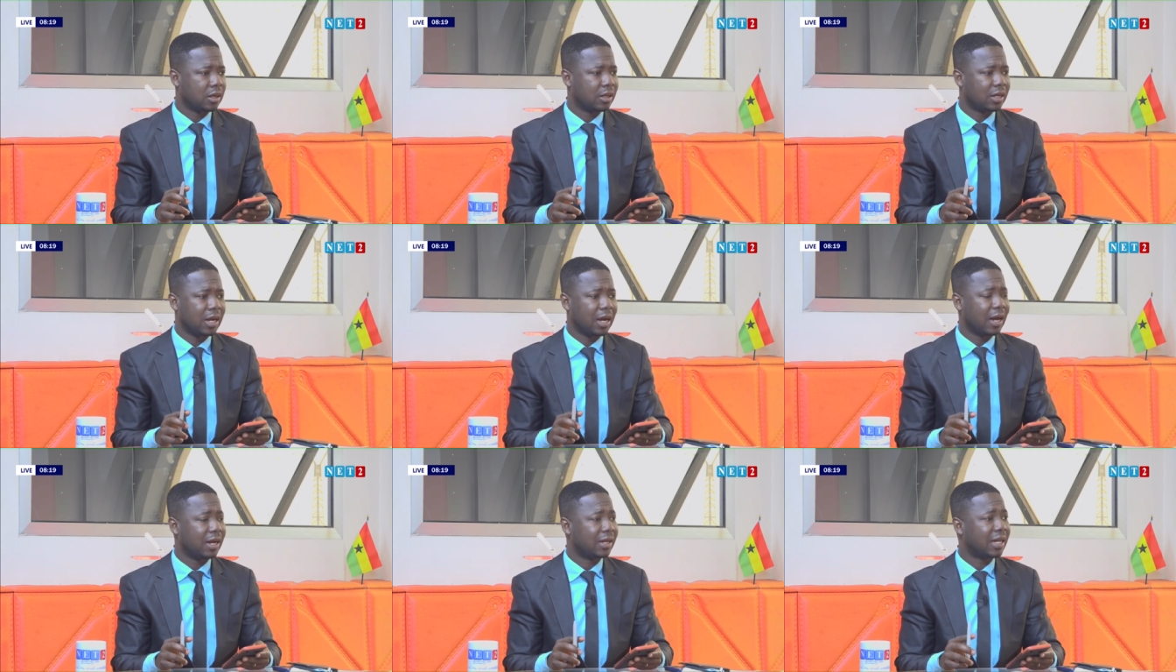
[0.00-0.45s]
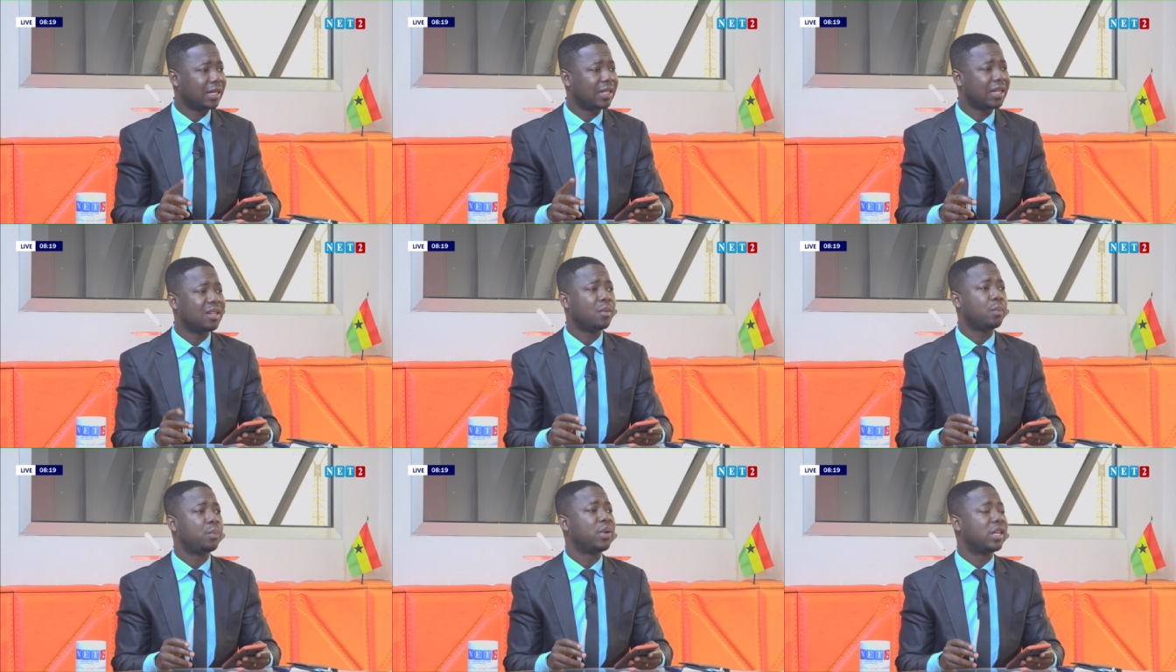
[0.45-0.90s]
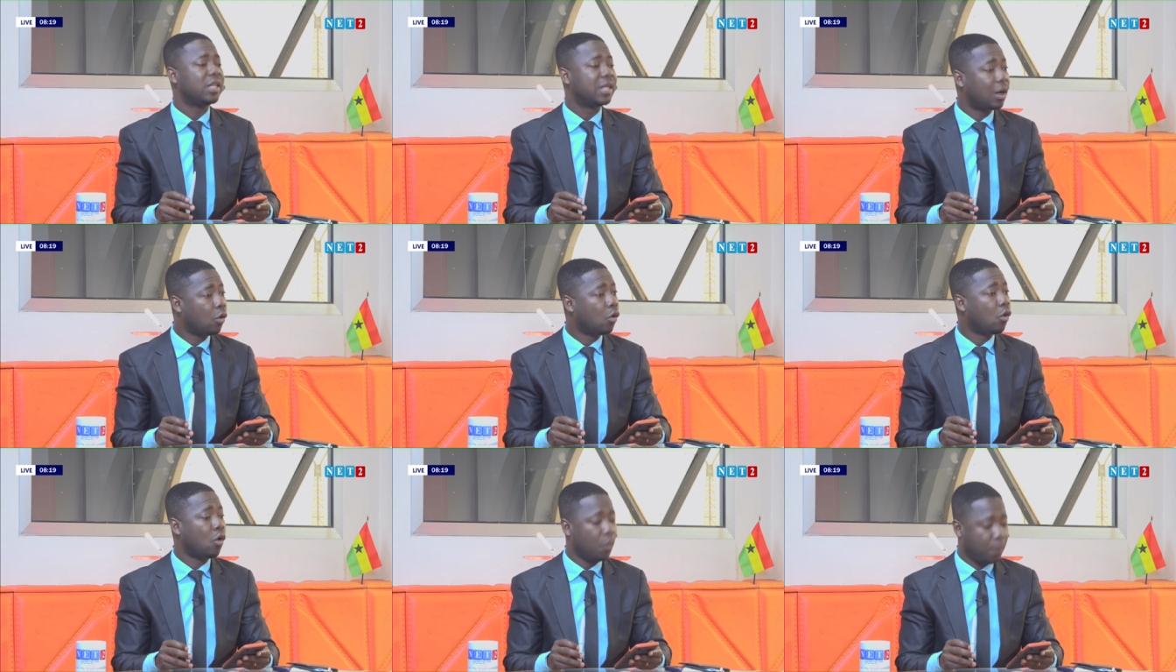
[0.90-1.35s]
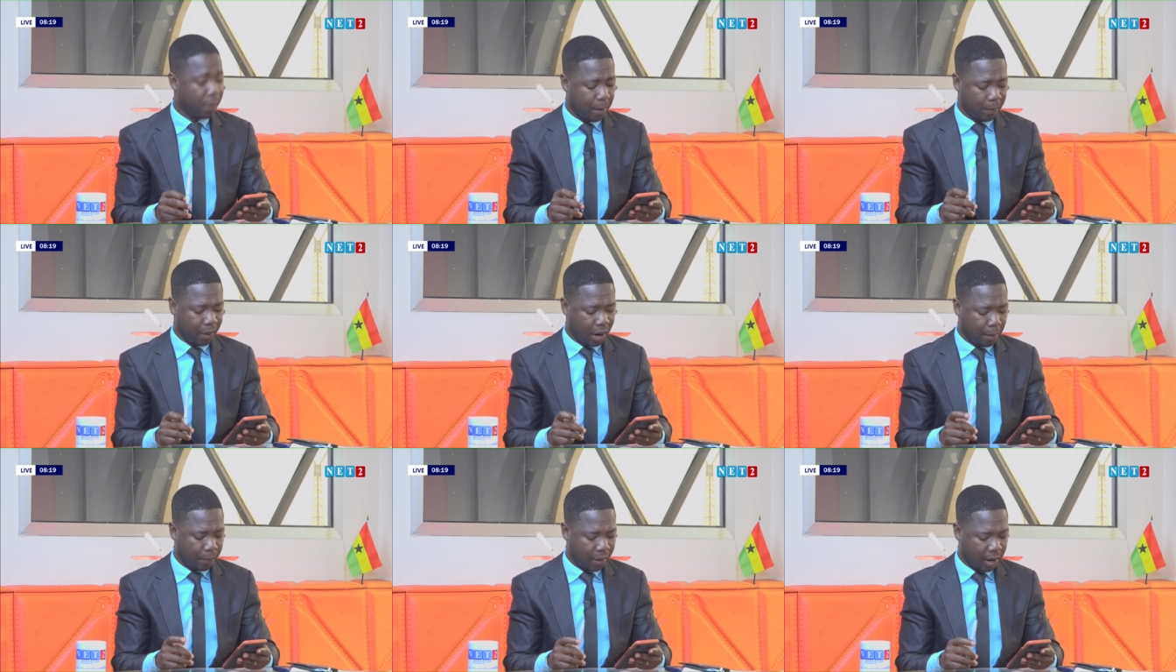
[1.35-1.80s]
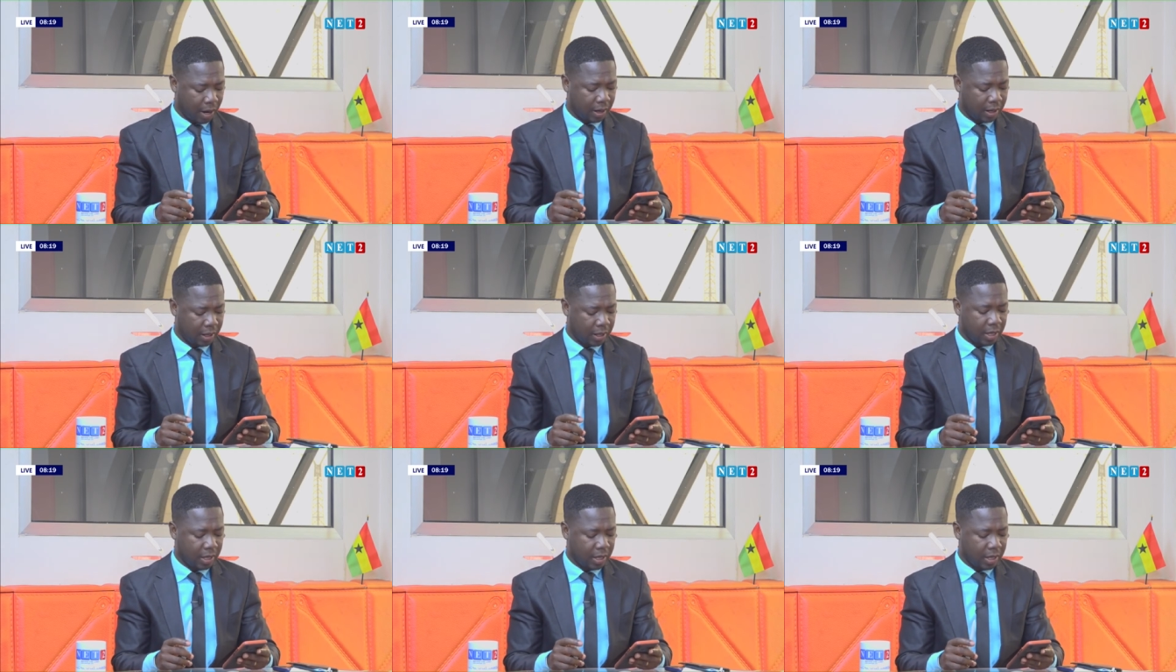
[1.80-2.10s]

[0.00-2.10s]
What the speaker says: Now, you didn't pay your whole papa.